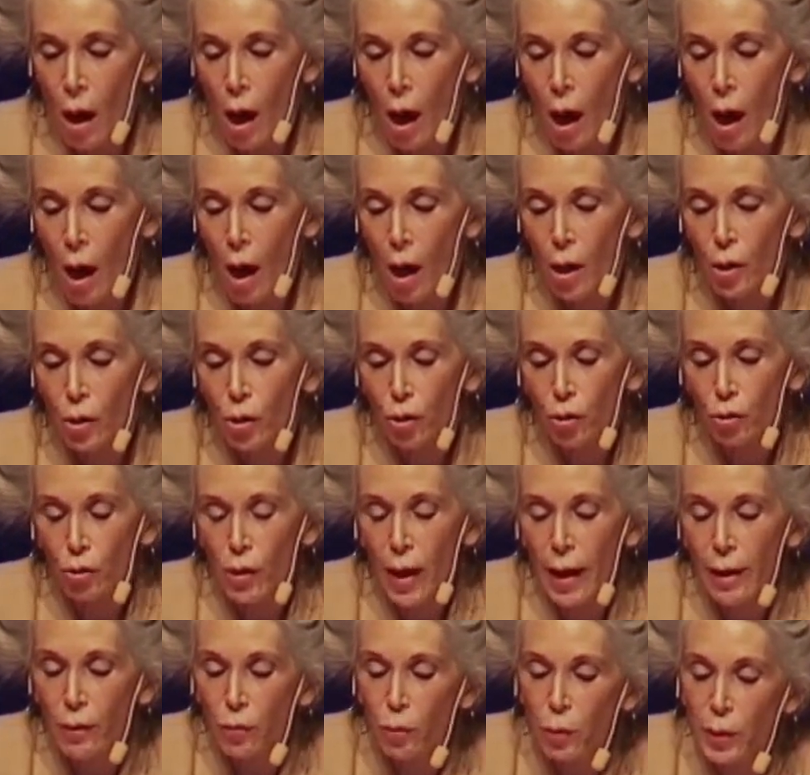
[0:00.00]

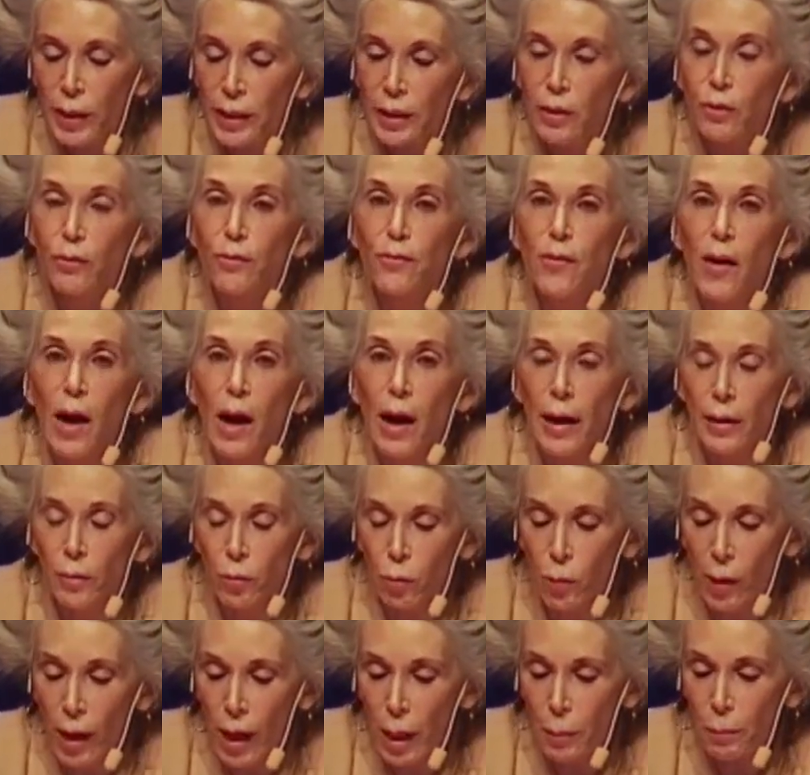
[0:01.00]
and
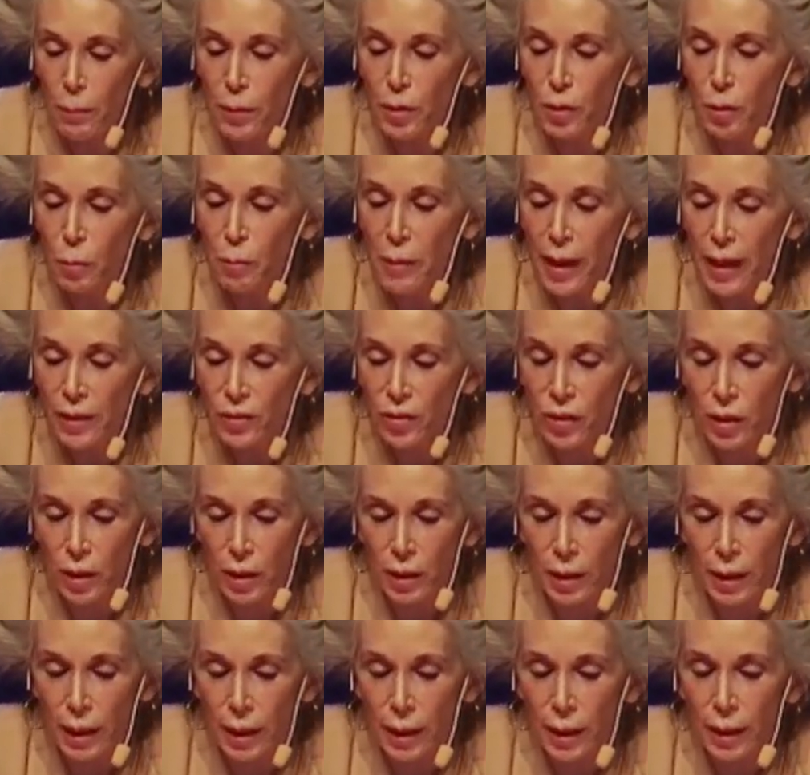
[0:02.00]
redefine rape
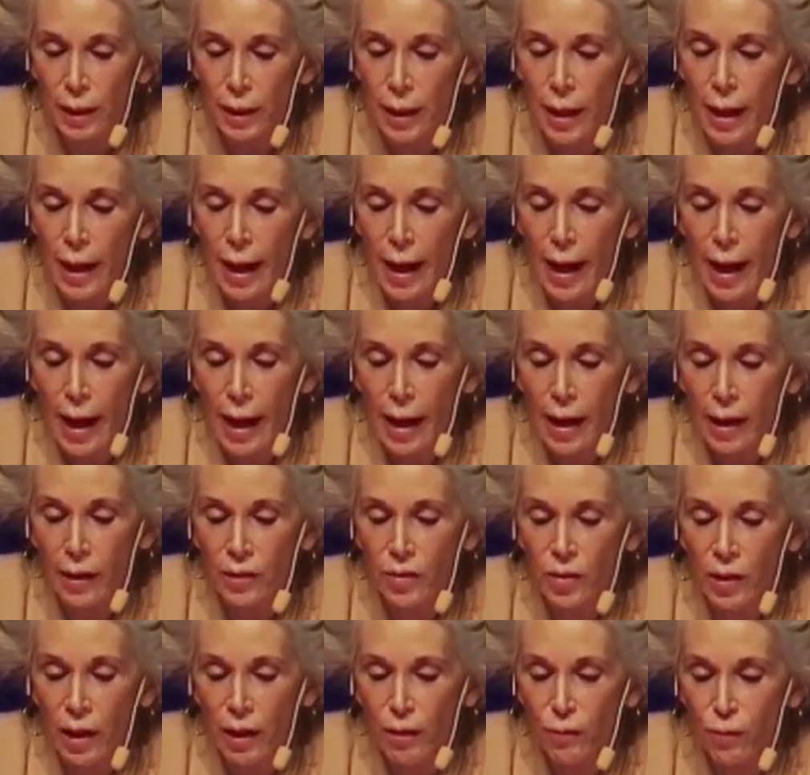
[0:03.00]
domestically
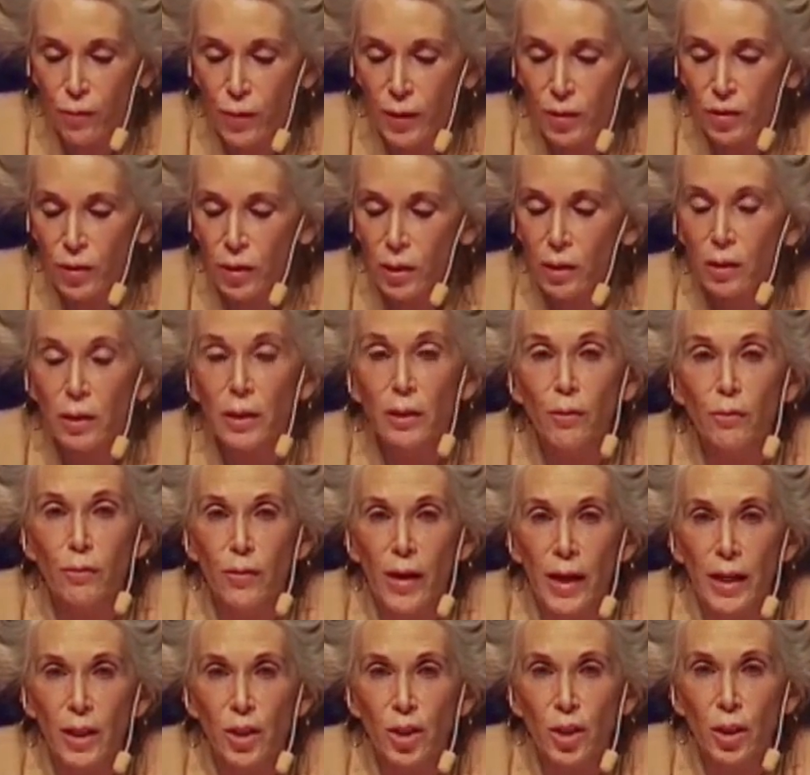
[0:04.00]
as a physical
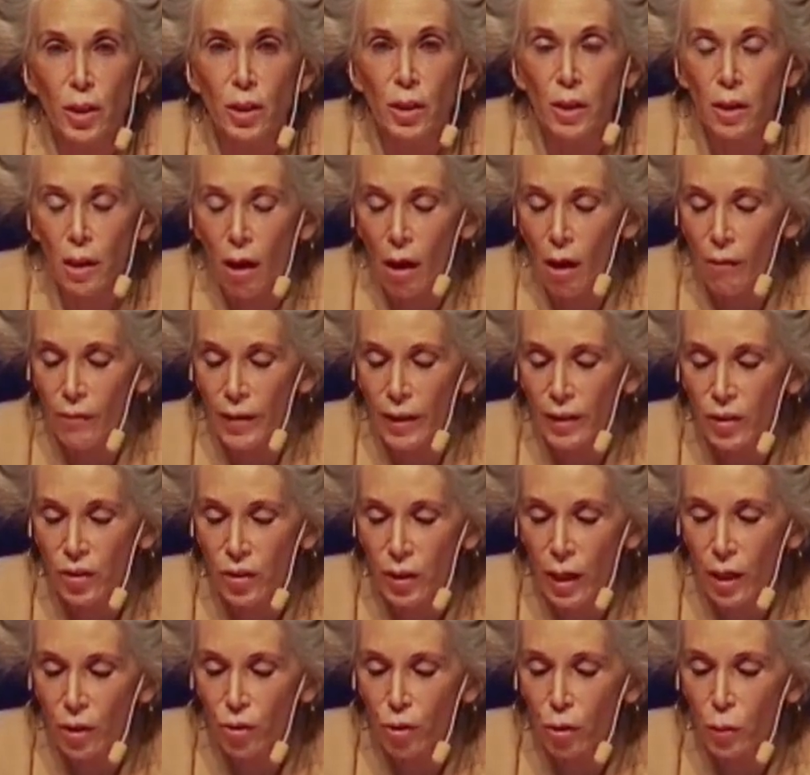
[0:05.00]
invasion of a
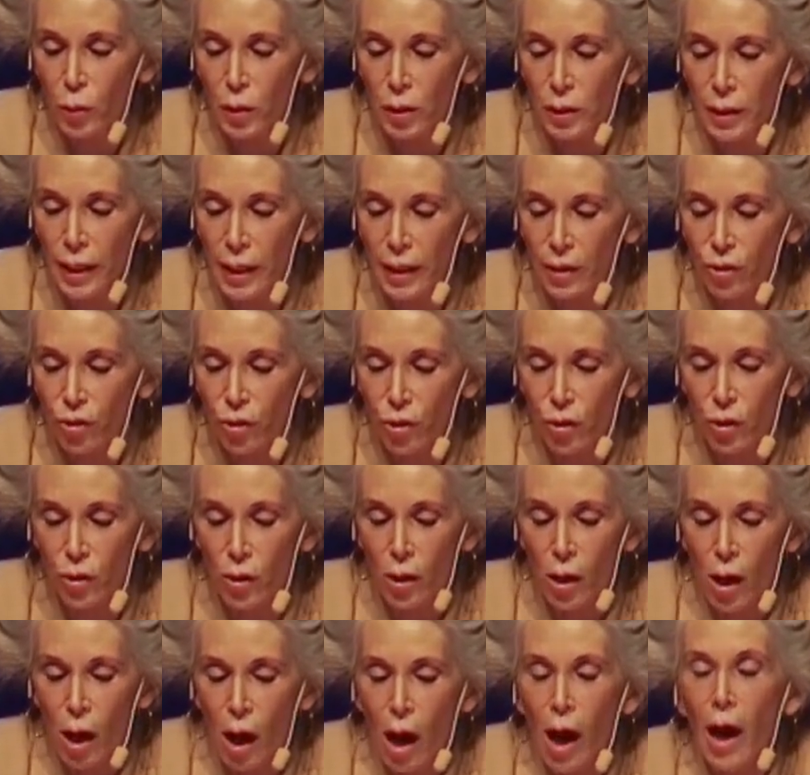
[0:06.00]
sexual
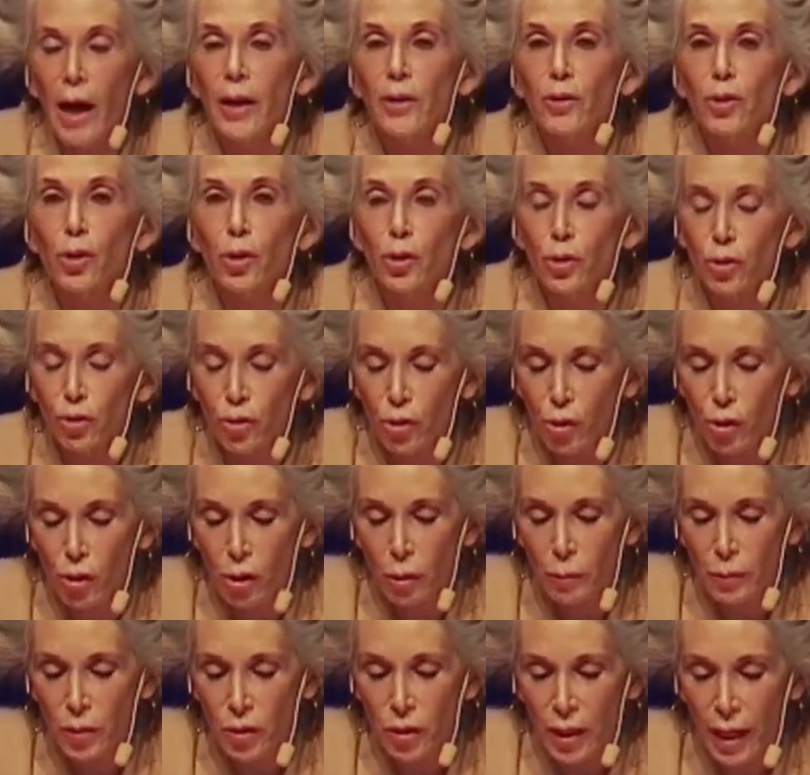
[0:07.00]
nature under
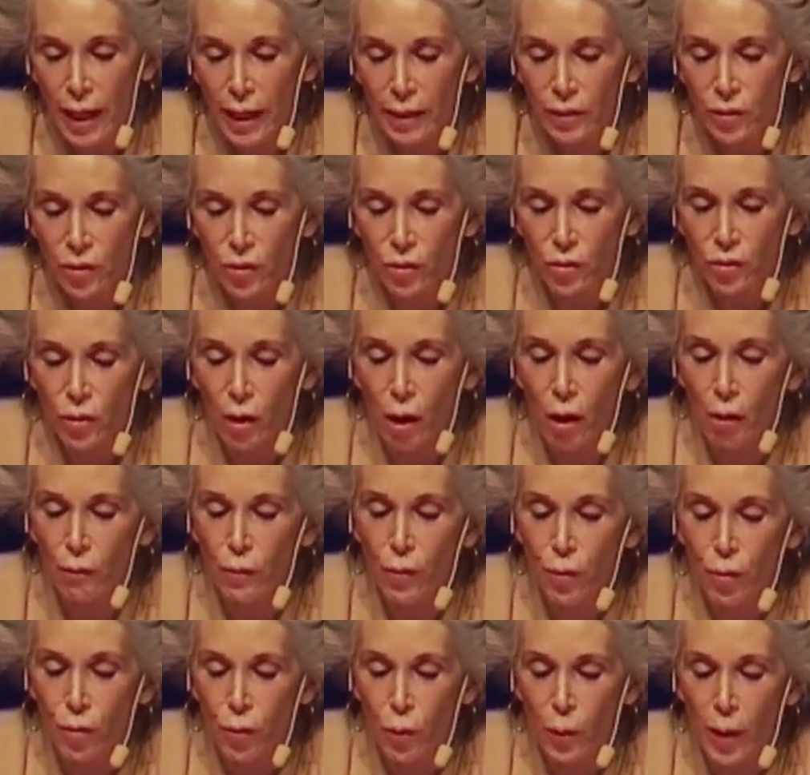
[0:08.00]
circumstances of
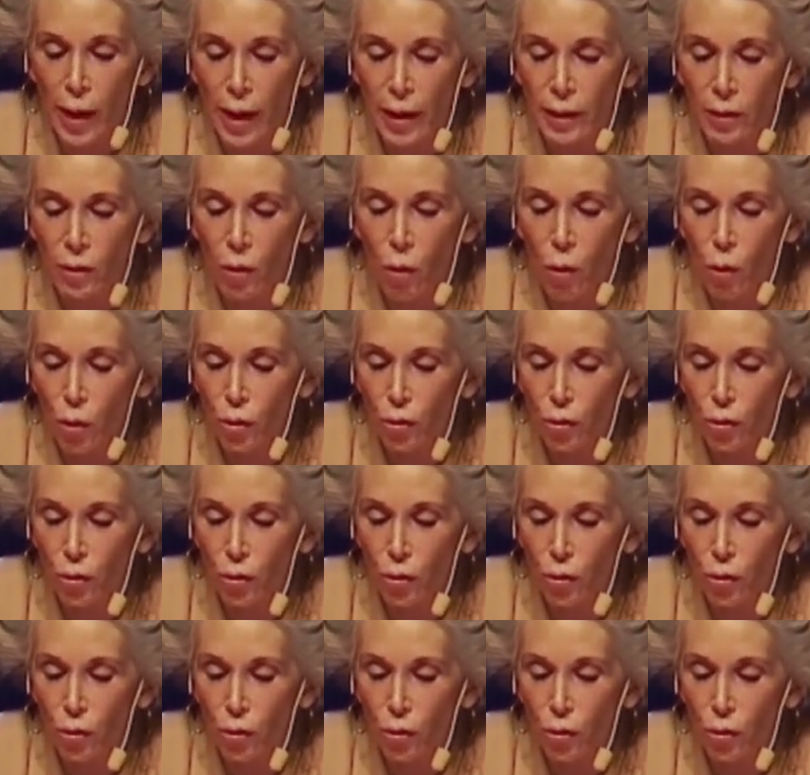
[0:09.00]
threat or